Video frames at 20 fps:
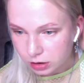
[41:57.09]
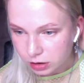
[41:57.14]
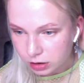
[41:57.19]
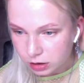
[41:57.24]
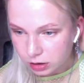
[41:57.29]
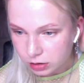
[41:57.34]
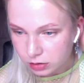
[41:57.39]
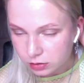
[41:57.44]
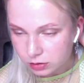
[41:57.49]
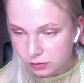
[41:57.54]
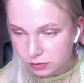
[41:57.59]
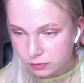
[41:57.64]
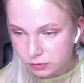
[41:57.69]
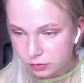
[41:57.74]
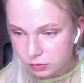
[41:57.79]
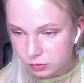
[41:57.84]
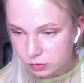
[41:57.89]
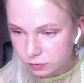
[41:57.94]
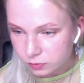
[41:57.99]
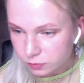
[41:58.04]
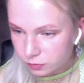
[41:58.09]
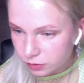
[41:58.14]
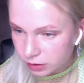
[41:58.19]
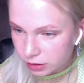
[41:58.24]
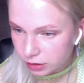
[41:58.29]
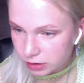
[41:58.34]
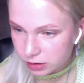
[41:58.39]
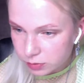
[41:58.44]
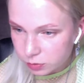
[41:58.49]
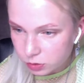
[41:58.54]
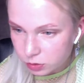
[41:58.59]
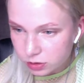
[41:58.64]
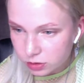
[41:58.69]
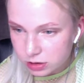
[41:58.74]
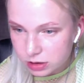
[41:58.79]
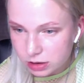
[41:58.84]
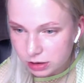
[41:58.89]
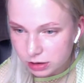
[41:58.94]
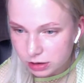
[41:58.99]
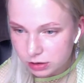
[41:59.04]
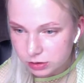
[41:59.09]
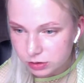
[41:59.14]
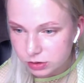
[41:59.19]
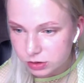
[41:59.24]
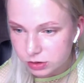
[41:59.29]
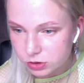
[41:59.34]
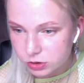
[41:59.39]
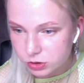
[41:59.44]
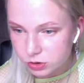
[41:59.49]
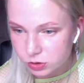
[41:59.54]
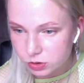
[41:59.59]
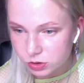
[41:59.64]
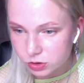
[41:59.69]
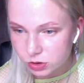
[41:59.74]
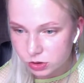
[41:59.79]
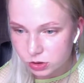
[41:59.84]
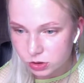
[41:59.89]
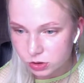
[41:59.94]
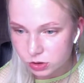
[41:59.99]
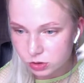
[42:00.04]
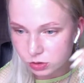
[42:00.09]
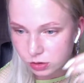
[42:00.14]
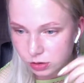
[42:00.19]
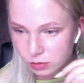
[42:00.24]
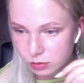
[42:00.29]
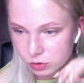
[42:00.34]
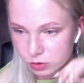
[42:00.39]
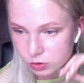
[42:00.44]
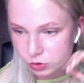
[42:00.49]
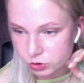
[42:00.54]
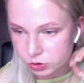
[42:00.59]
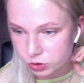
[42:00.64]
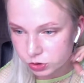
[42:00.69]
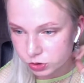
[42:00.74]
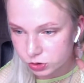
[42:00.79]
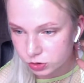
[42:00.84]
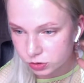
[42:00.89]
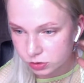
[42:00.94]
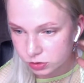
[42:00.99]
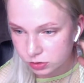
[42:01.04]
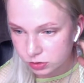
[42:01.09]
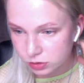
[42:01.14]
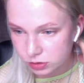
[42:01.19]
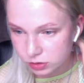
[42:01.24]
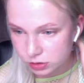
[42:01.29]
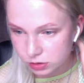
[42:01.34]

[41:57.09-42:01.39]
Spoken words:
There are a few free spots I could choose, so I'm not sure.